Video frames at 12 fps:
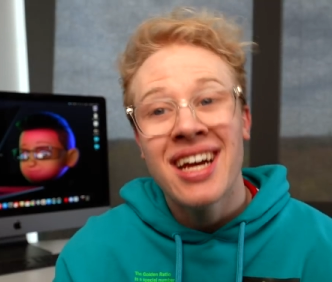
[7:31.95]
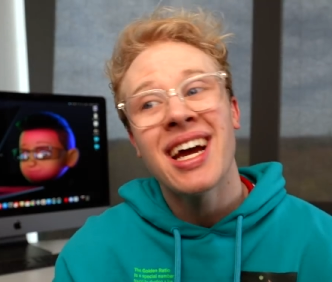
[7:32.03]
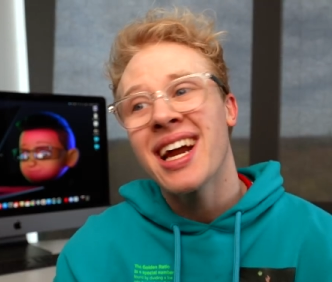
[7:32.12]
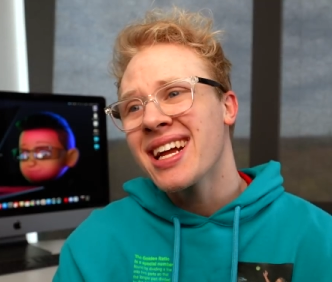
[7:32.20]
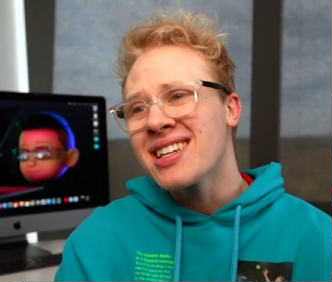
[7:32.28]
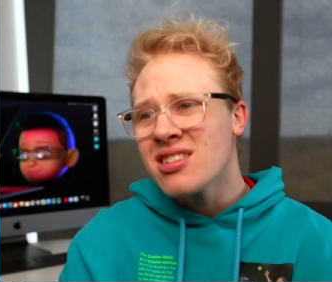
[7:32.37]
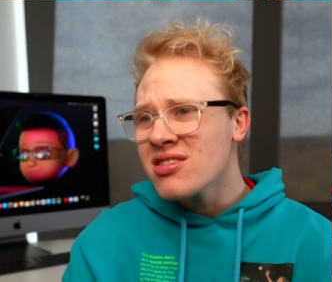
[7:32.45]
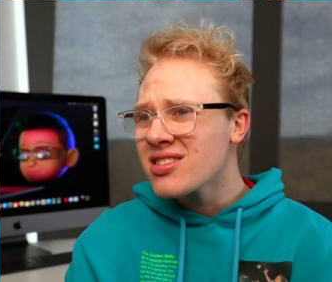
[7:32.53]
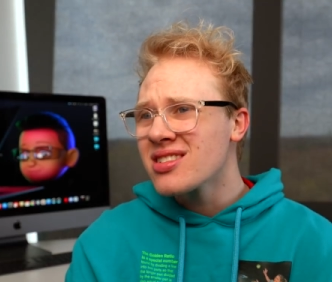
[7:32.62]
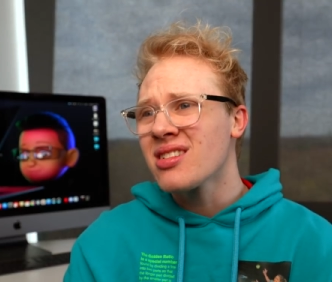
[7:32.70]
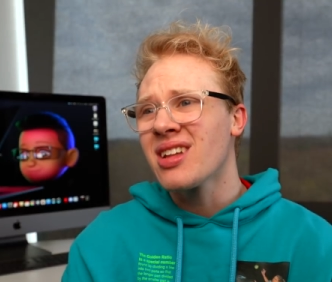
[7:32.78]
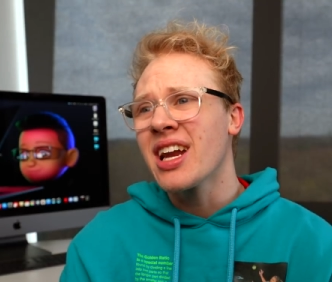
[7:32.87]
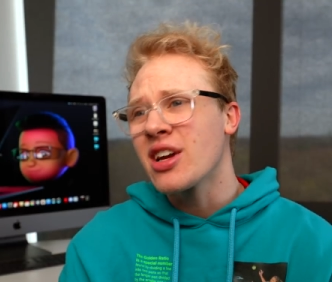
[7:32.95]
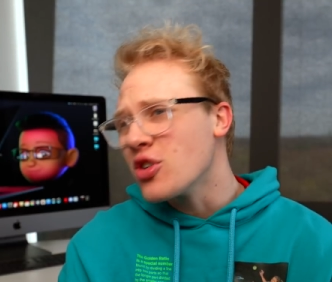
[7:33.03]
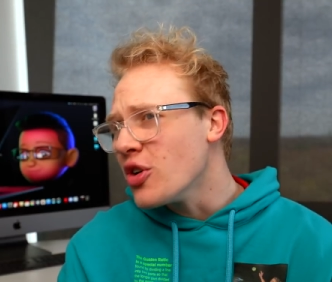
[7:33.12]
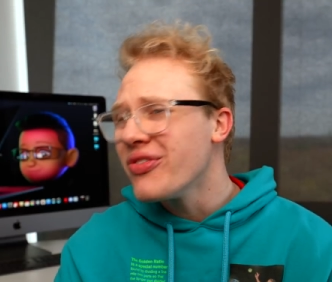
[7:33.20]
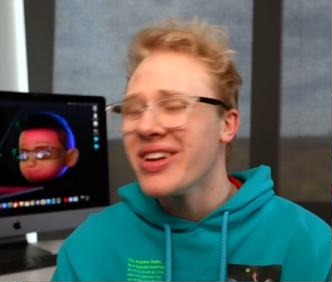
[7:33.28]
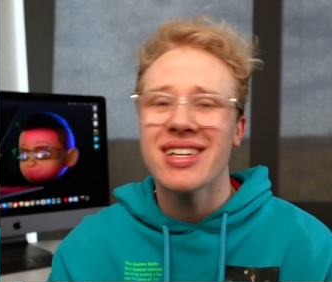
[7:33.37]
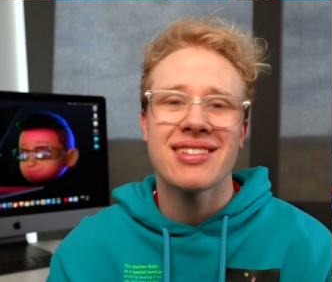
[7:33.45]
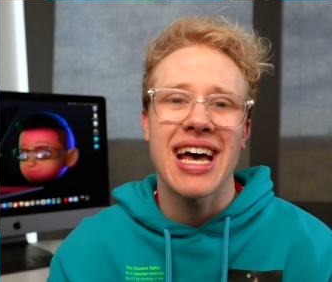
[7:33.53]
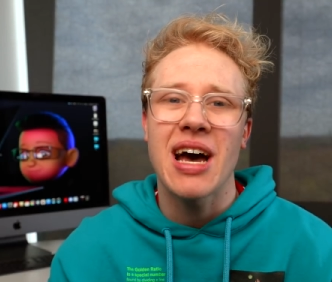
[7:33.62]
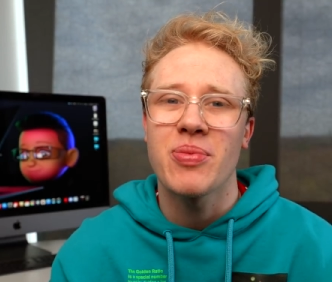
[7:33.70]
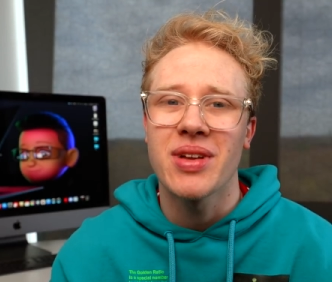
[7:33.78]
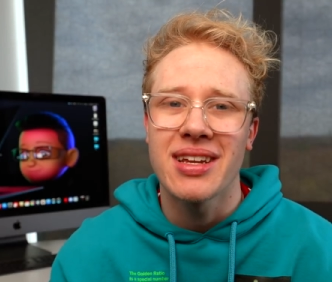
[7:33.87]
Speaker 1: And I guess there's just a lot of goofiness
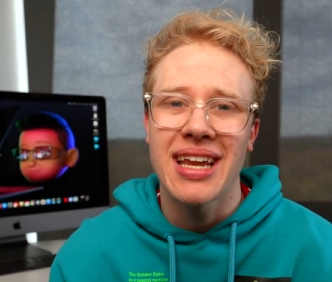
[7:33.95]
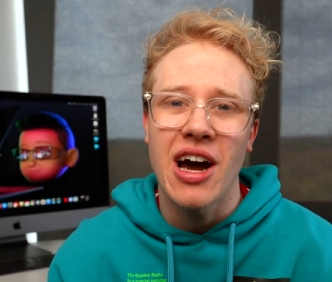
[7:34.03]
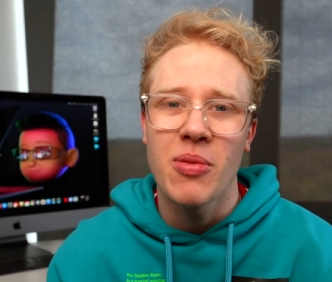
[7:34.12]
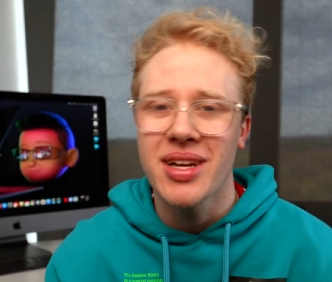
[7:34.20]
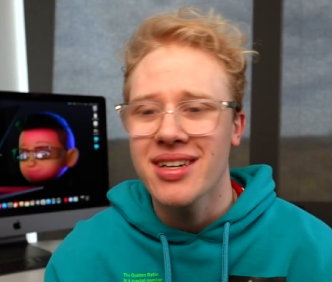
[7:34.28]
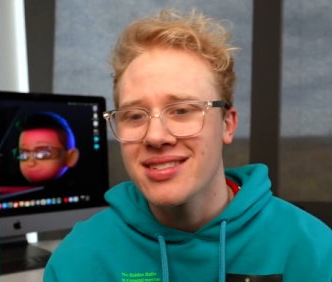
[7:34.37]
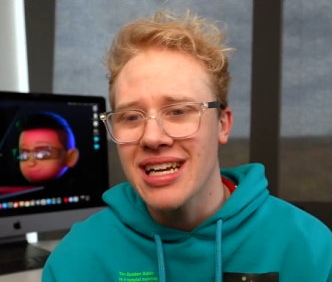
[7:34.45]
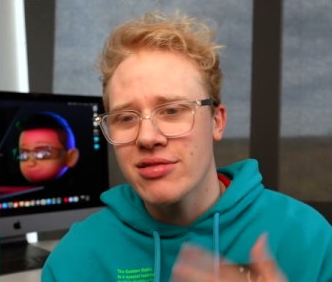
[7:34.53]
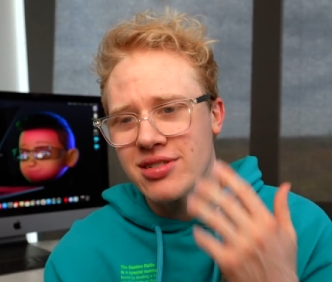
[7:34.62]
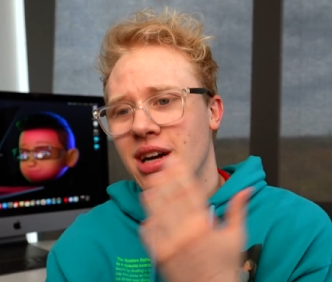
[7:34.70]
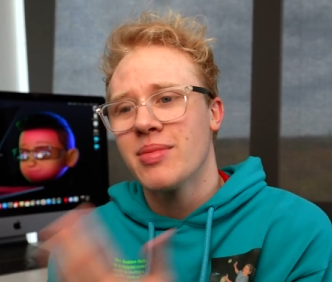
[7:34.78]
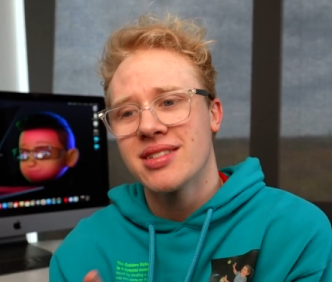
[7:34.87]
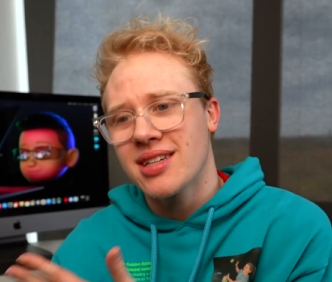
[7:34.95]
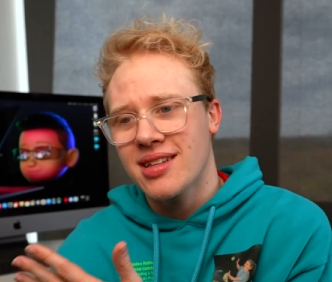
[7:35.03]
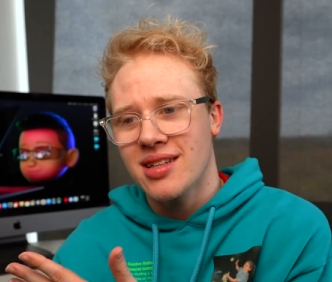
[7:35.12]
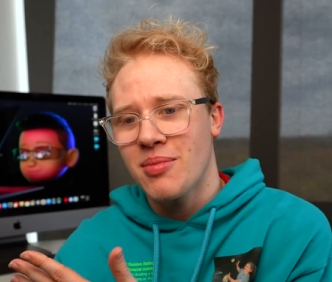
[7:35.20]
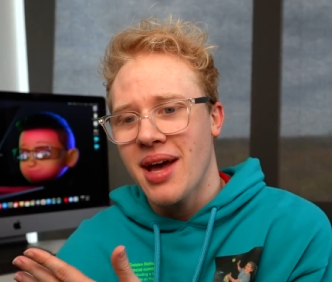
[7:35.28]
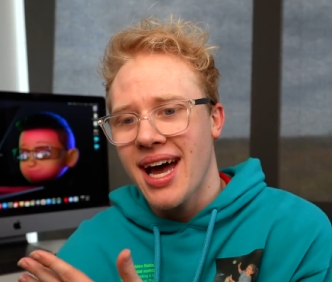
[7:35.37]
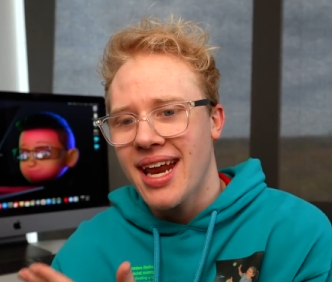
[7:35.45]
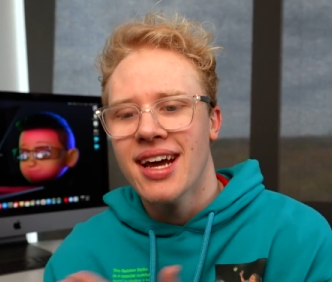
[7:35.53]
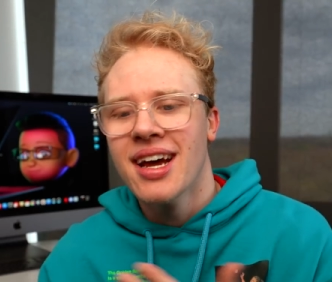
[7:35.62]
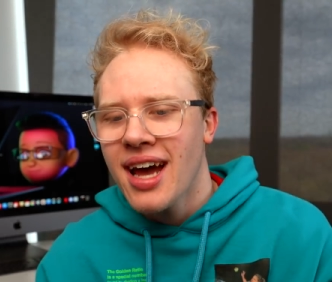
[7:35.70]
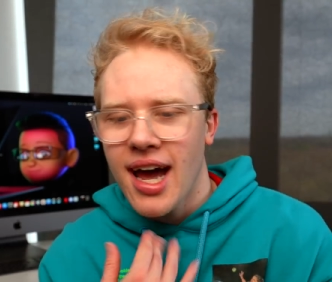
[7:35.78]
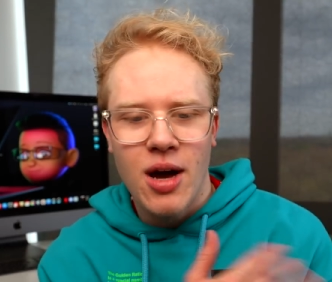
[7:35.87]
happening now because now Xiaomi's got the mat.
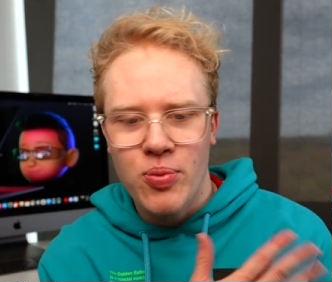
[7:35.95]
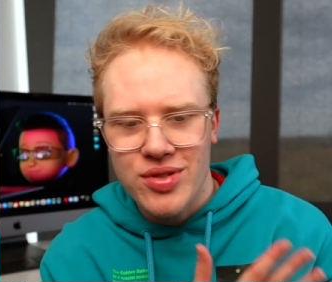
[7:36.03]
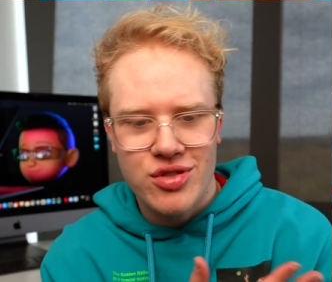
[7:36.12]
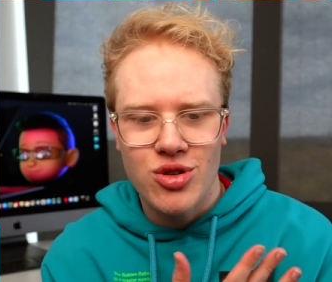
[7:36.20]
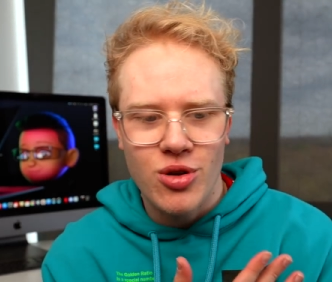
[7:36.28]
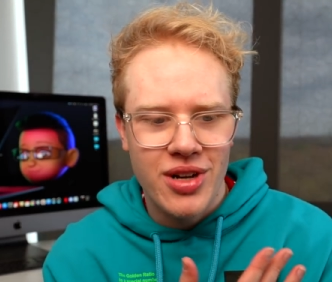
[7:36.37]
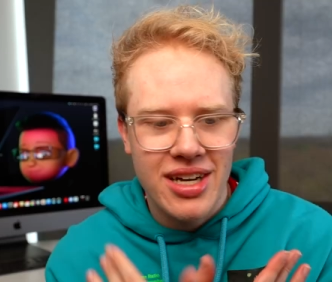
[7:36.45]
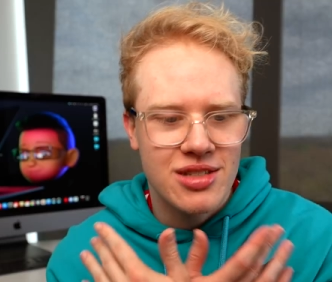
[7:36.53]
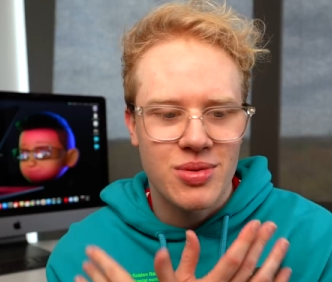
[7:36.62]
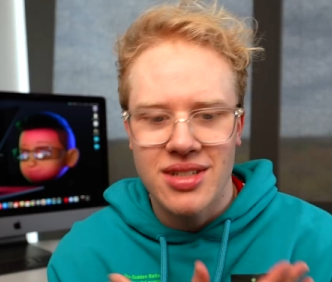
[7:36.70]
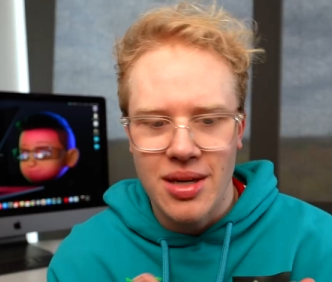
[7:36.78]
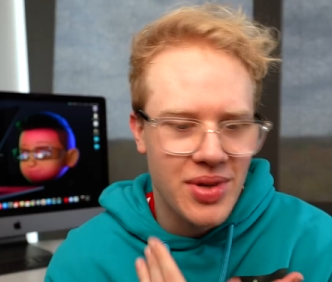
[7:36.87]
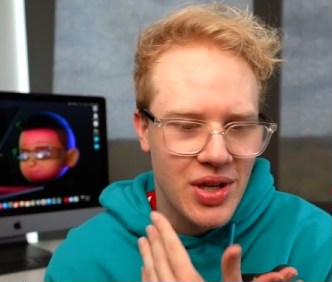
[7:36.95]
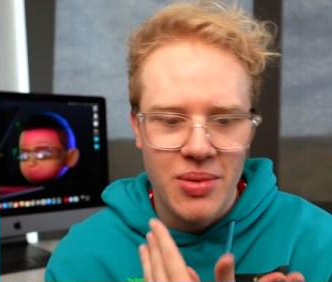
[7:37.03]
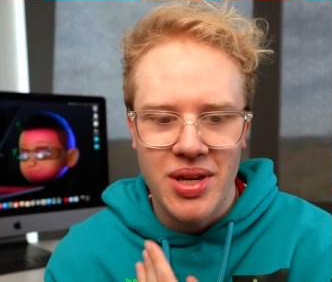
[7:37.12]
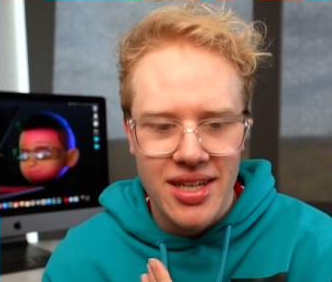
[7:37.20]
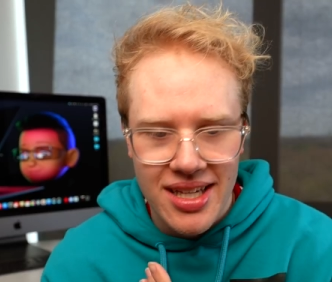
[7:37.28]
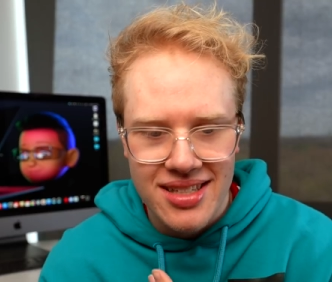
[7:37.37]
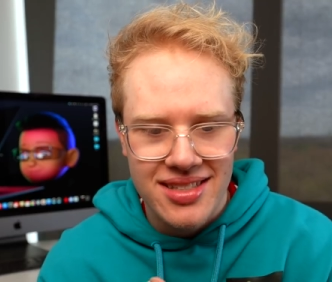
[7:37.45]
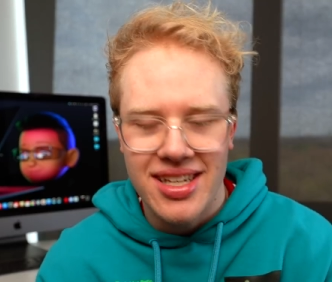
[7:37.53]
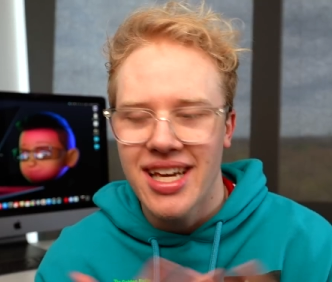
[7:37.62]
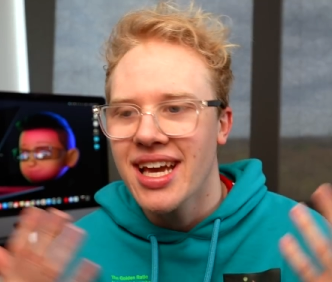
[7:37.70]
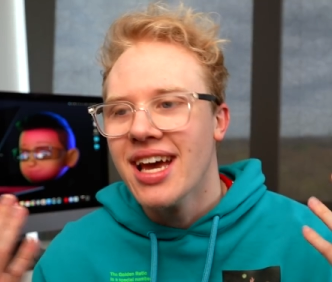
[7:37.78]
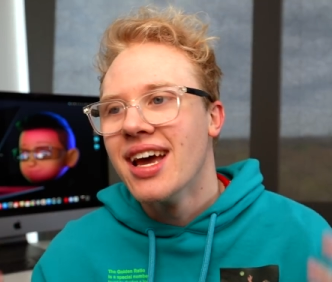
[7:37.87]
Apple's trolling us with
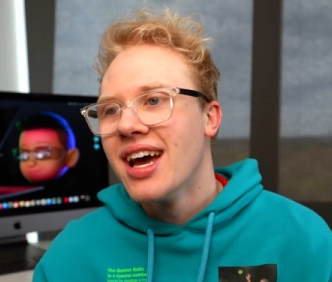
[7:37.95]
WWDC.